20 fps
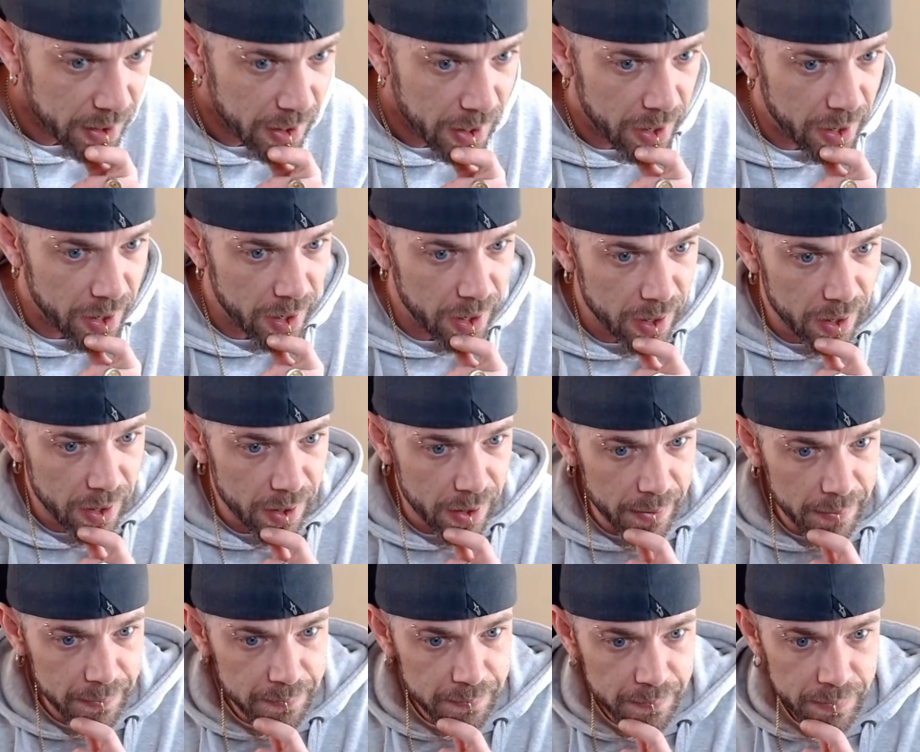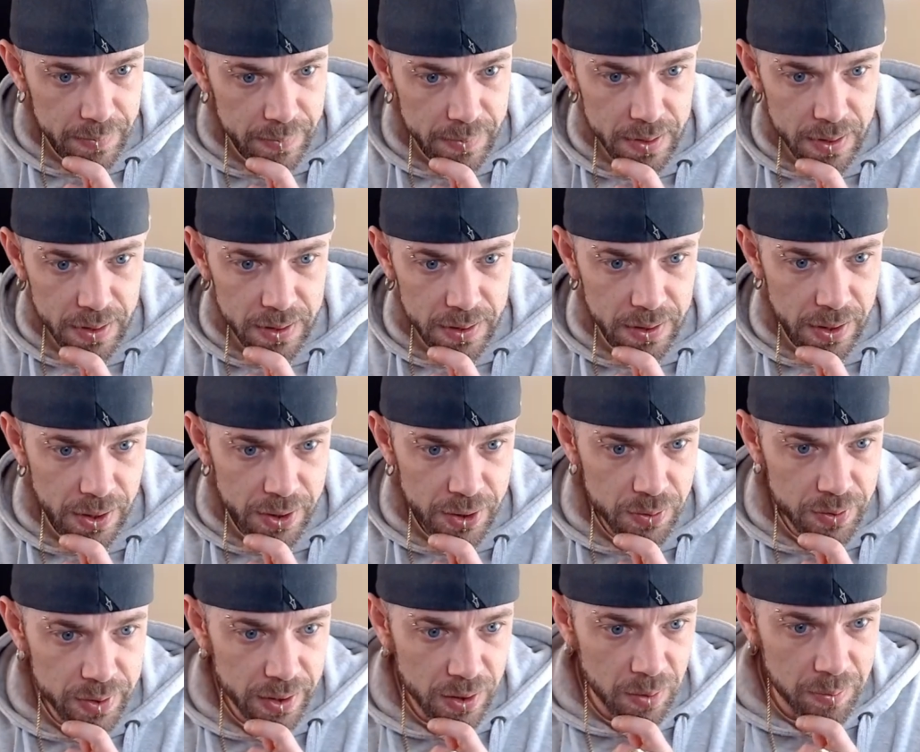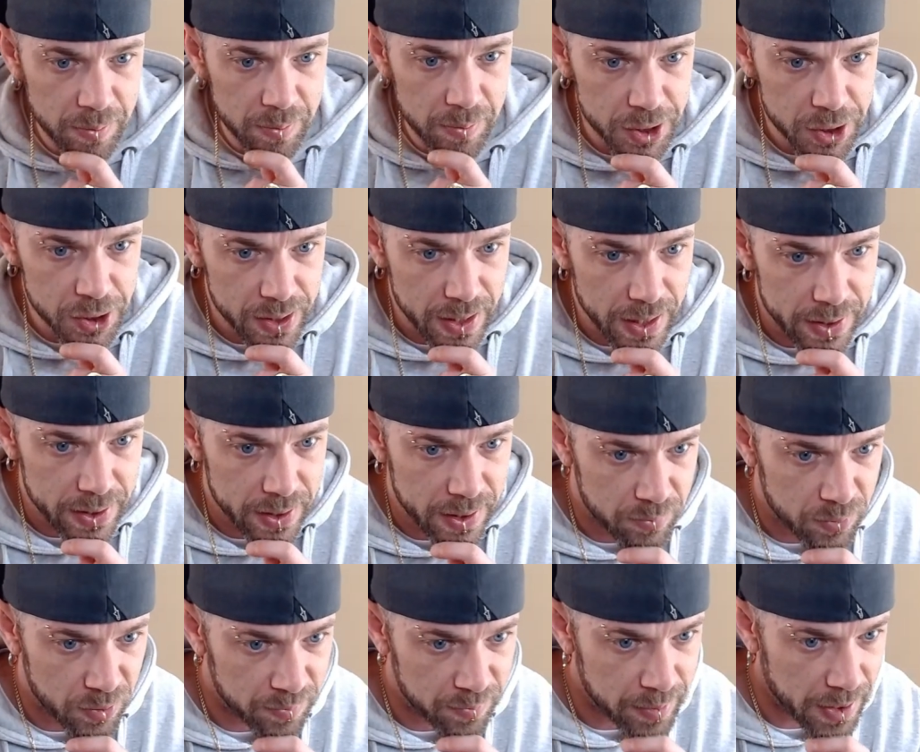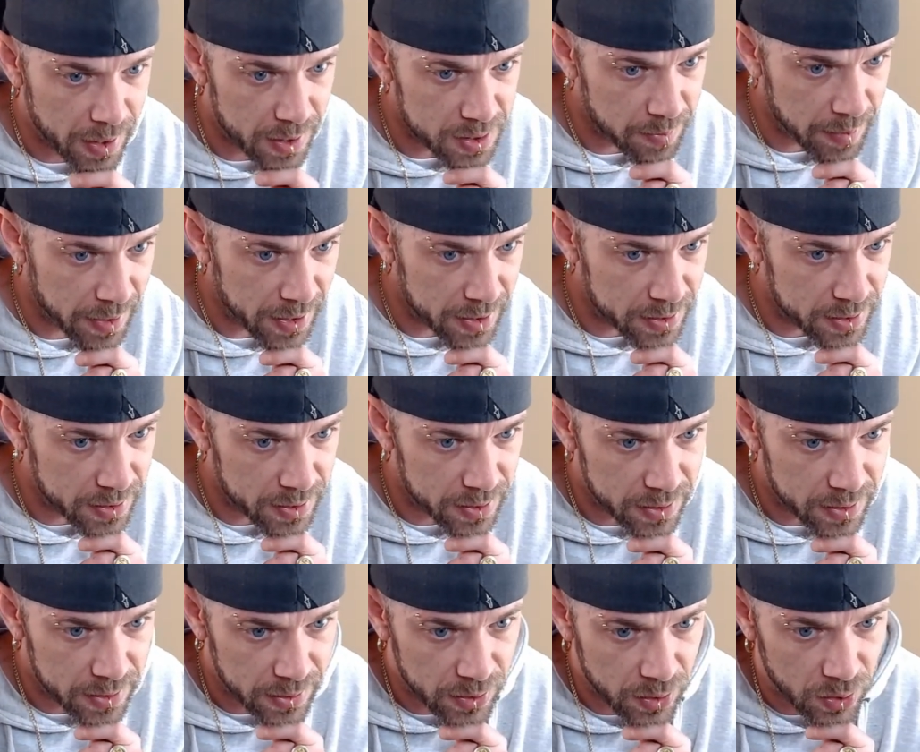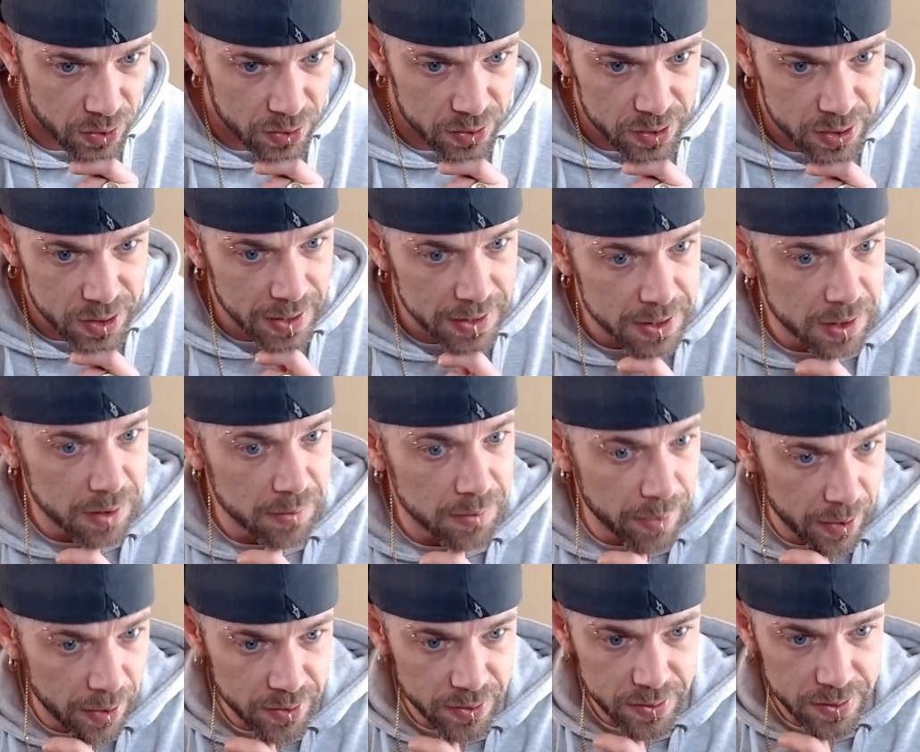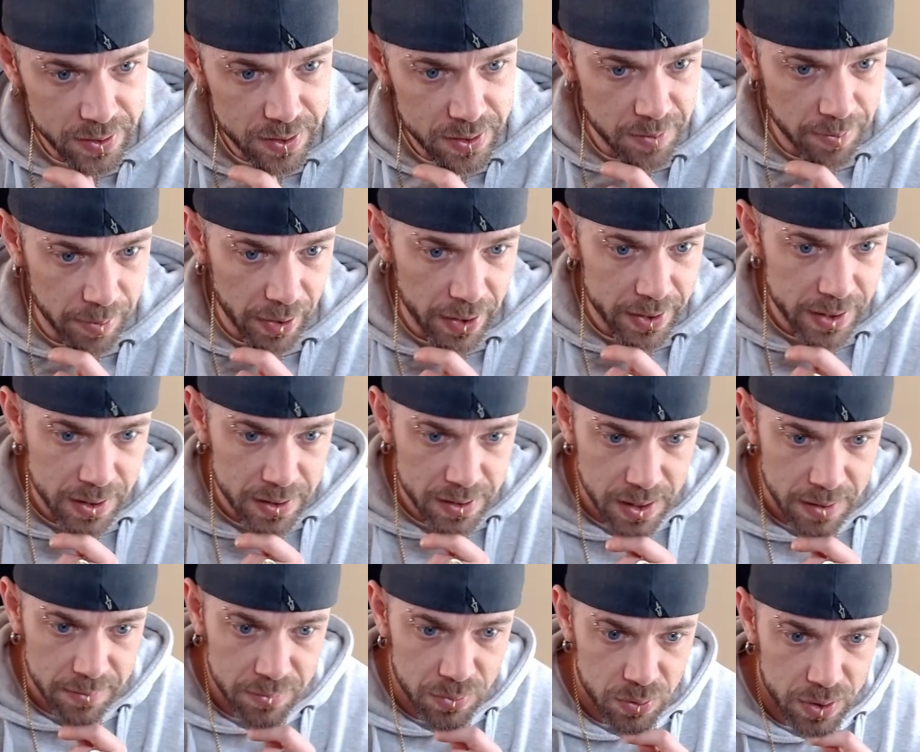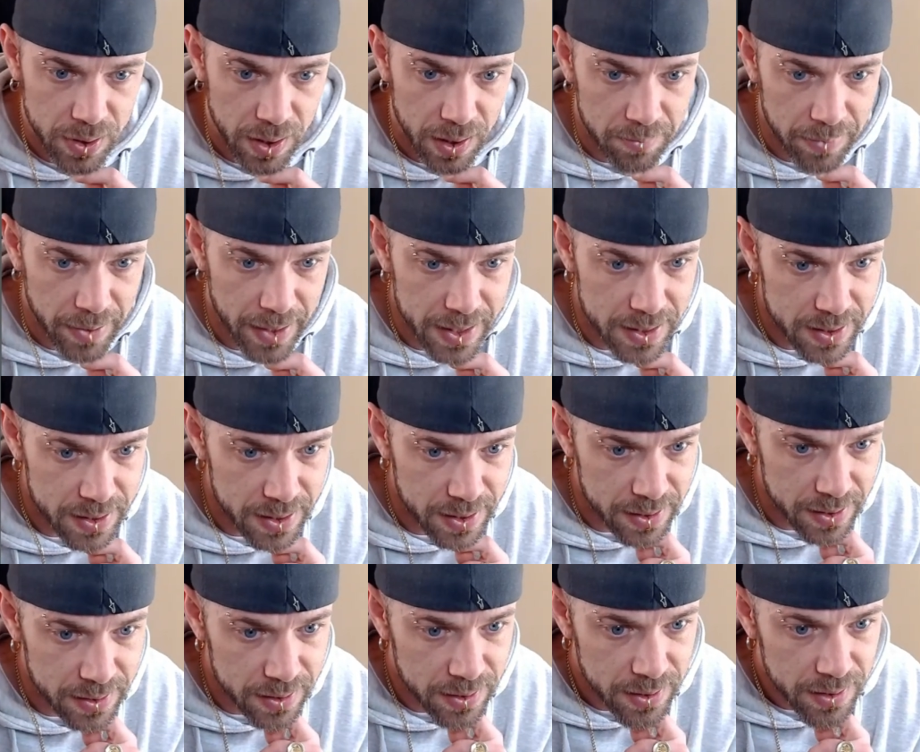A unit composition and the number of parts depending on selected components. Supplied unassembled and unpainted.